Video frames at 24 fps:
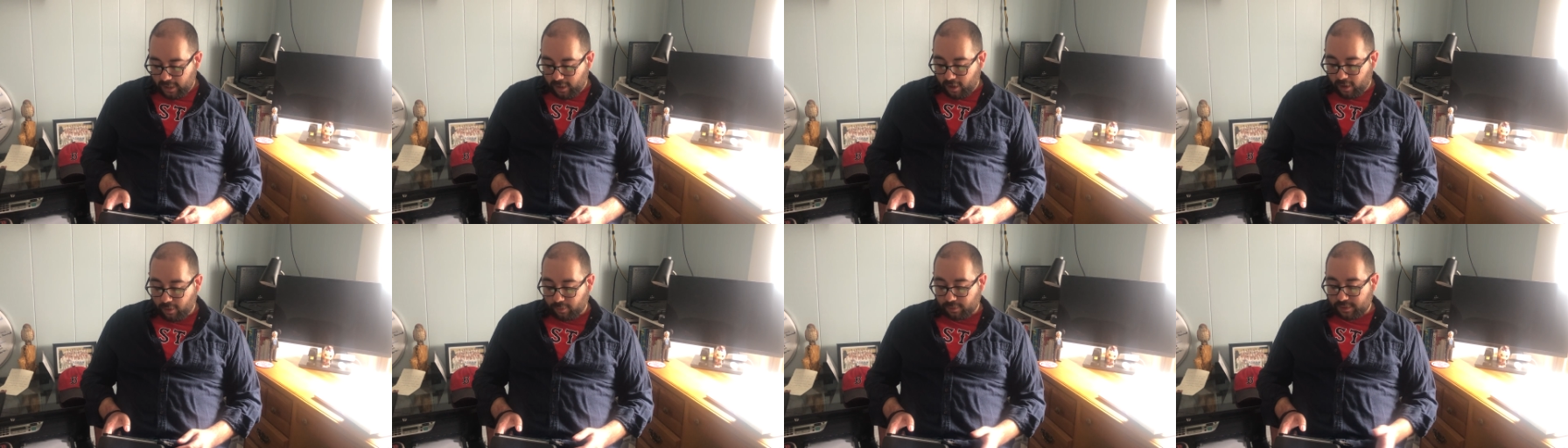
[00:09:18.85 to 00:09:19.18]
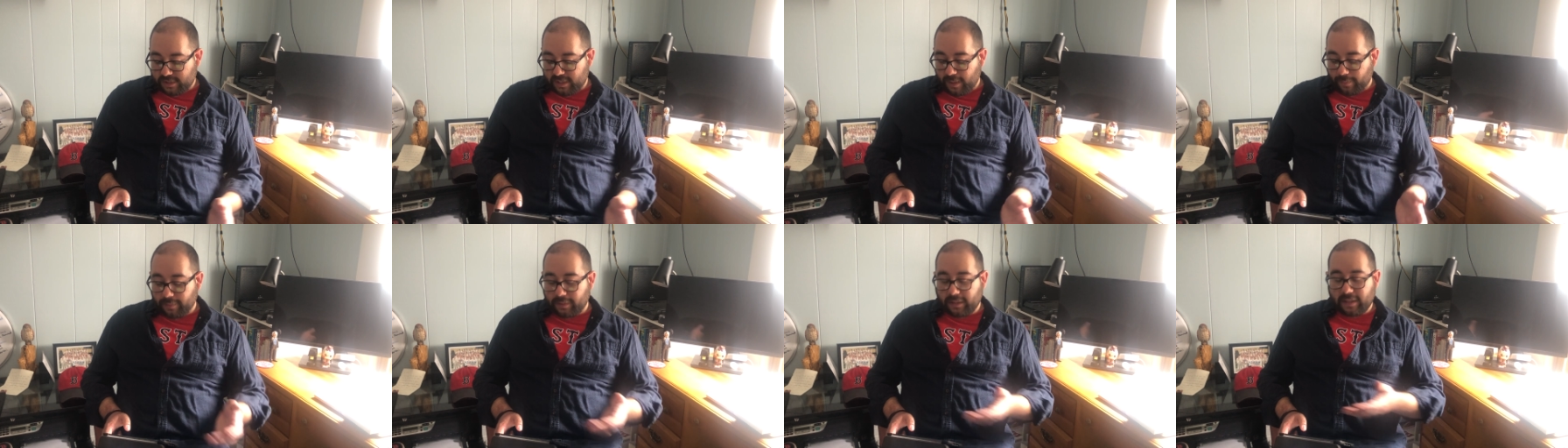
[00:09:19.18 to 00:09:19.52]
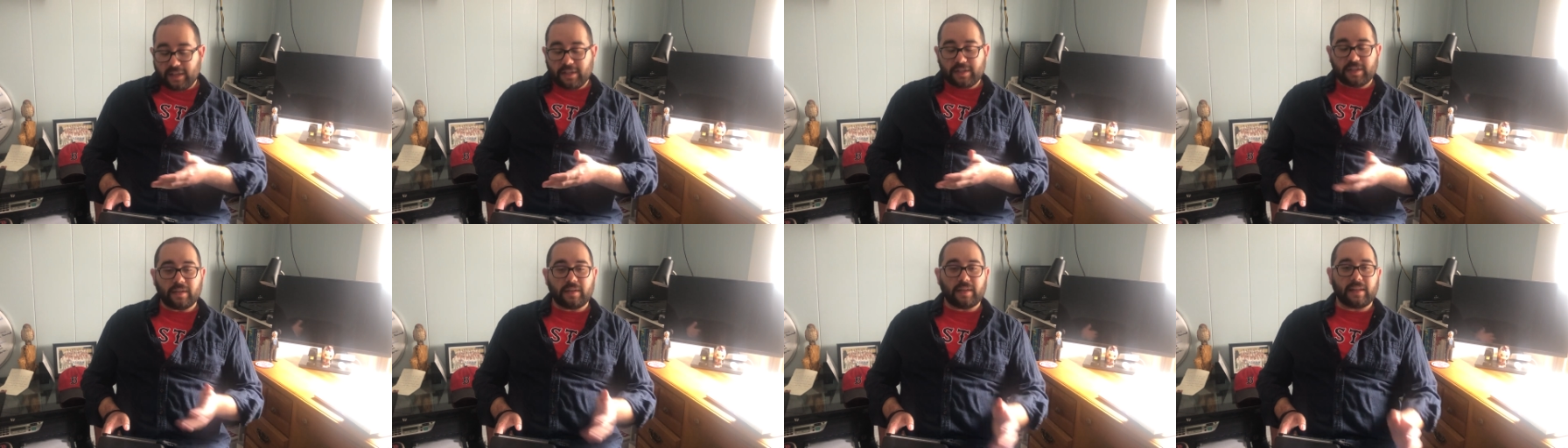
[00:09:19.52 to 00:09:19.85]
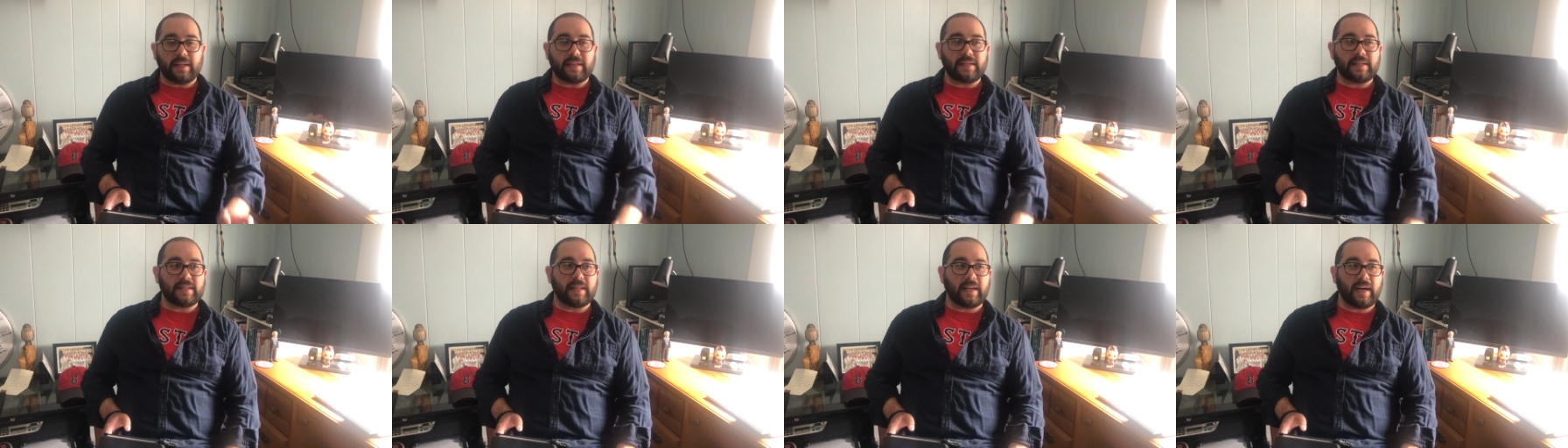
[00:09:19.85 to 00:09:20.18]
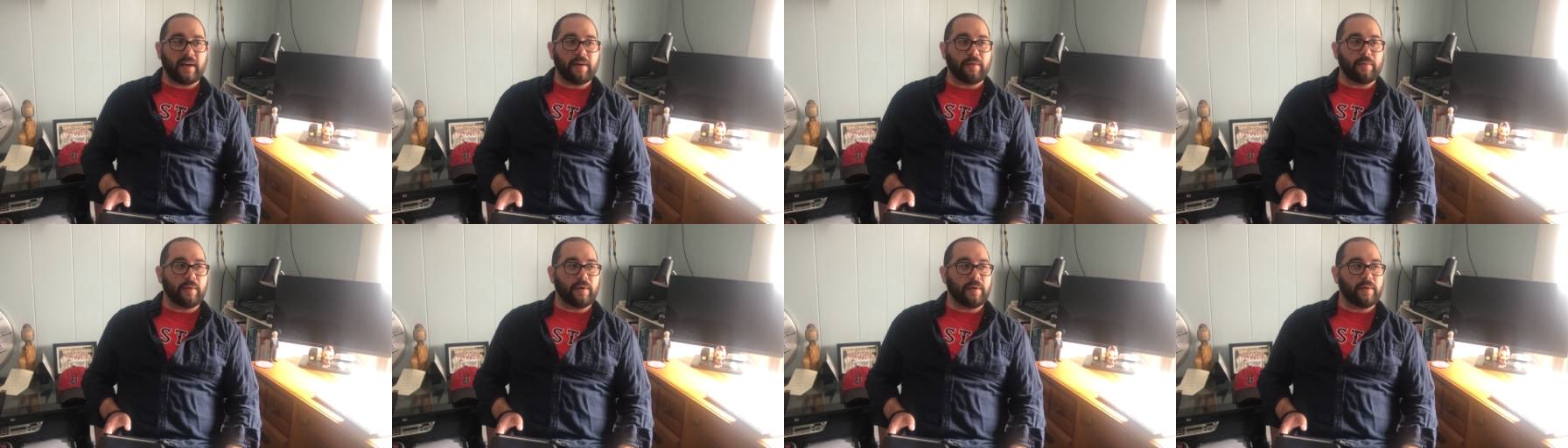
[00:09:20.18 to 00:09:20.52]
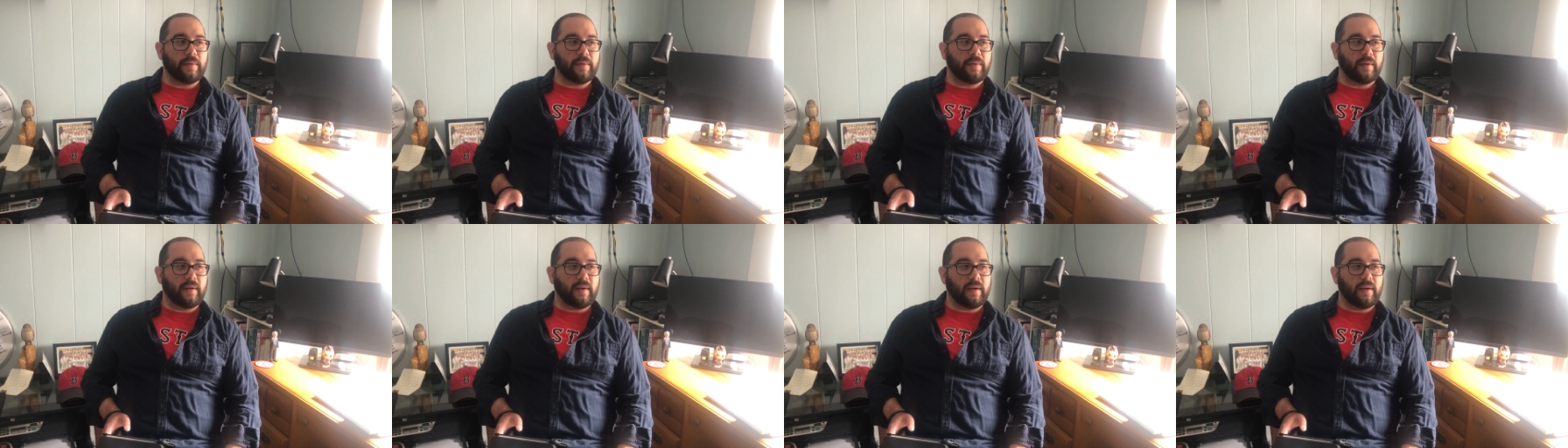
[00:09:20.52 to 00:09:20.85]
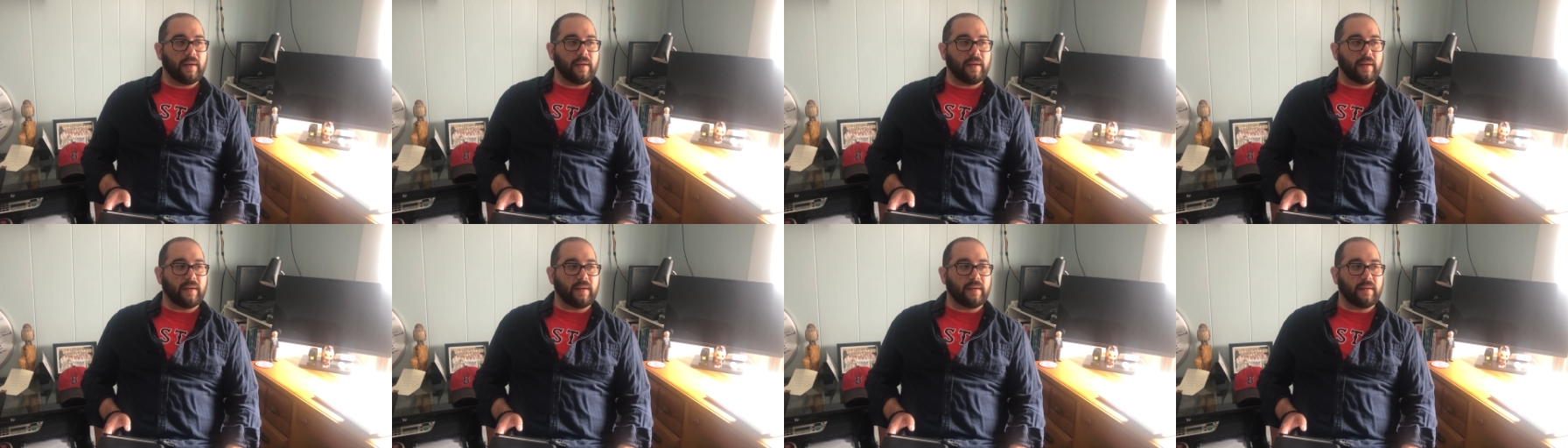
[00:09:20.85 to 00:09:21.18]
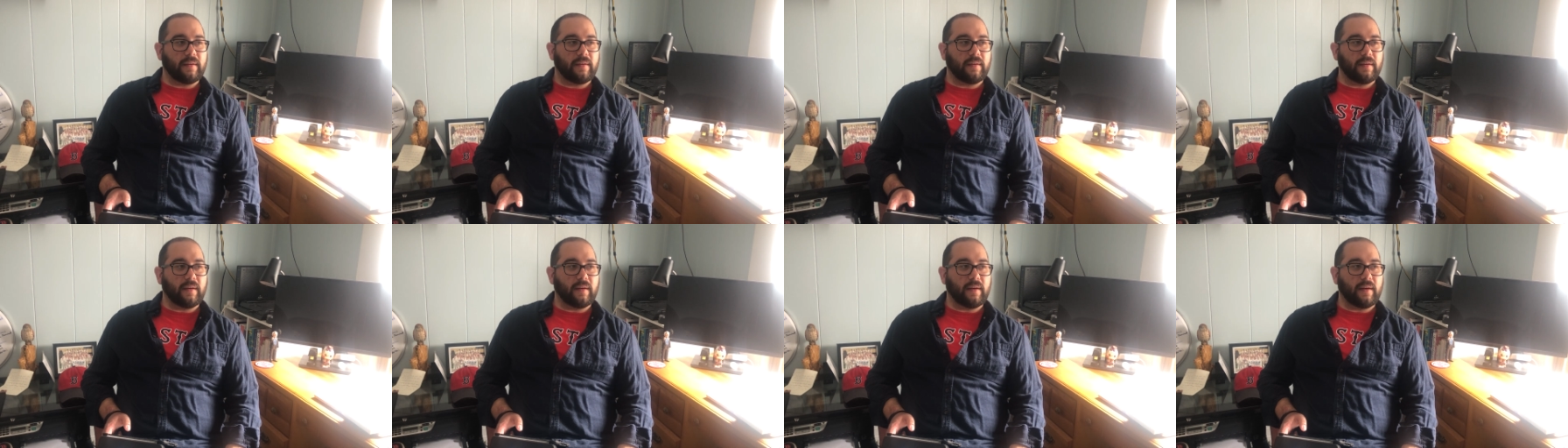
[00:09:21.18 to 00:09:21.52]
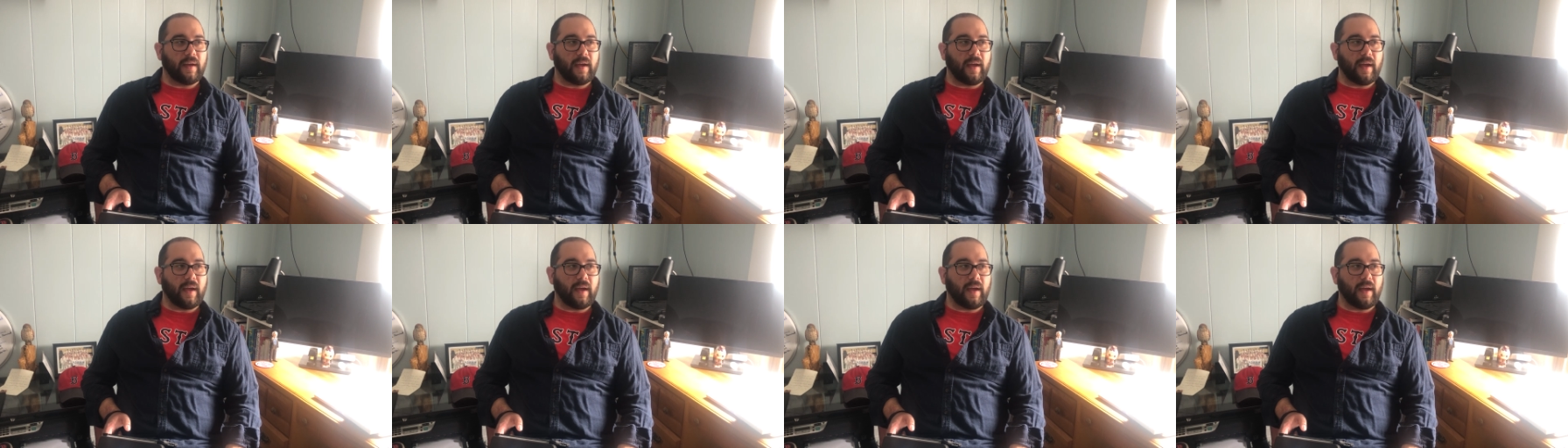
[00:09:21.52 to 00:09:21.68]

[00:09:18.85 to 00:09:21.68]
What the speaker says: Oh, some of these are things that I wrote on,